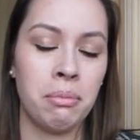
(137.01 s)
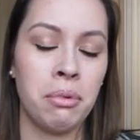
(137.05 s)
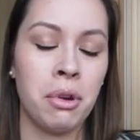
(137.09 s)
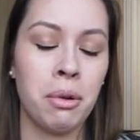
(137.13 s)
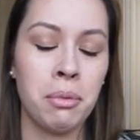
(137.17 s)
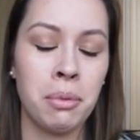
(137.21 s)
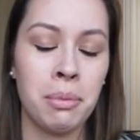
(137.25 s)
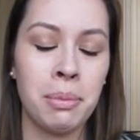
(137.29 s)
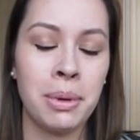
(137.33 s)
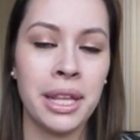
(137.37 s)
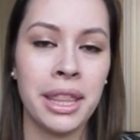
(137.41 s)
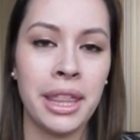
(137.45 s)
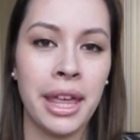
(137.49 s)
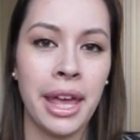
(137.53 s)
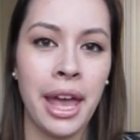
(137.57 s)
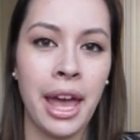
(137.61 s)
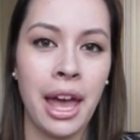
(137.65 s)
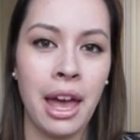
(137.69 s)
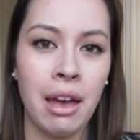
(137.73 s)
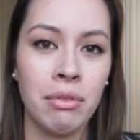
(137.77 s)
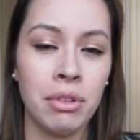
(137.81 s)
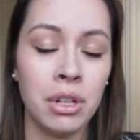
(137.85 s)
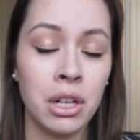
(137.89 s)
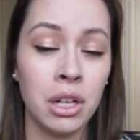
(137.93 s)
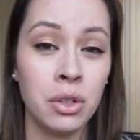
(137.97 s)
probably they
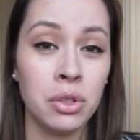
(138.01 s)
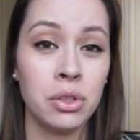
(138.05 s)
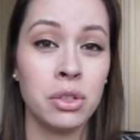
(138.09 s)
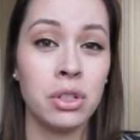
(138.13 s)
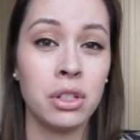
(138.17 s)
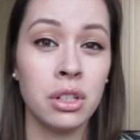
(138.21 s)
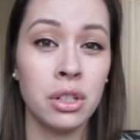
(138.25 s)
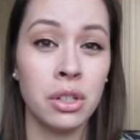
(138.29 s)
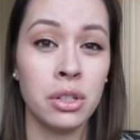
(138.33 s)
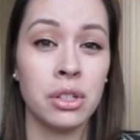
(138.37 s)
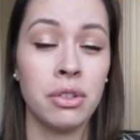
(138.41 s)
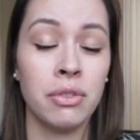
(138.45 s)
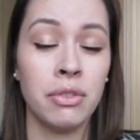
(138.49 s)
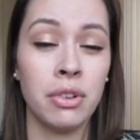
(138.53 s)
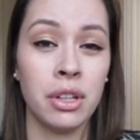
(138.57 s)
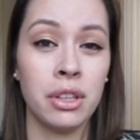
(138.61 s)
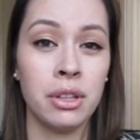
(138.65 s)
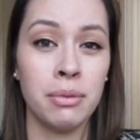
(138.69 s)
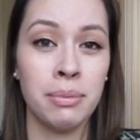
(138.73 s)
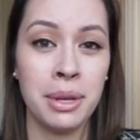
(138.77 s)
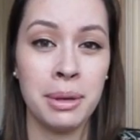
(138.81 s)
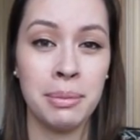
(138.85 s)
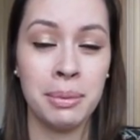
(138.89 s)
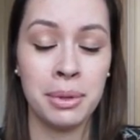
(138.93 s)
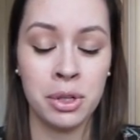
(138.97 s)
have loads and loads of
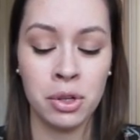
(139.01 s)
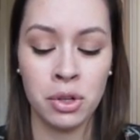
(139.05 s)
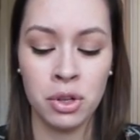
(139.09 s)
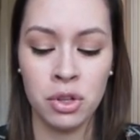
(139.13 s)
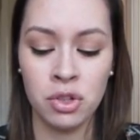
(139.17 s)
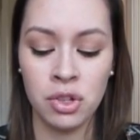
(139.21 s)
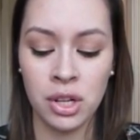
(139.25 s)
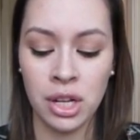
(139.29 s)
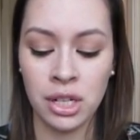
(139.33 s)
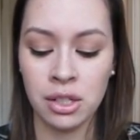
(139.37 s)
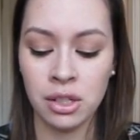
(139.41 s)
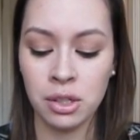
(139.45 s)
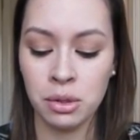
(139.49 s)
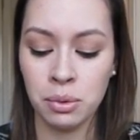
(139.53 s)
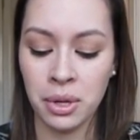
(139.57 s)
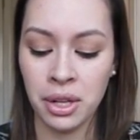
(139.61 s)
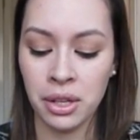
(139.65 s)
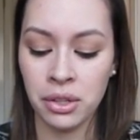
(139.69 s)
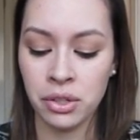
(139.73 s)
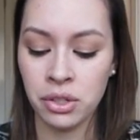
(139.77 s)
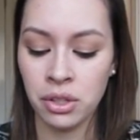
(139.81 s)
other people to inject as well,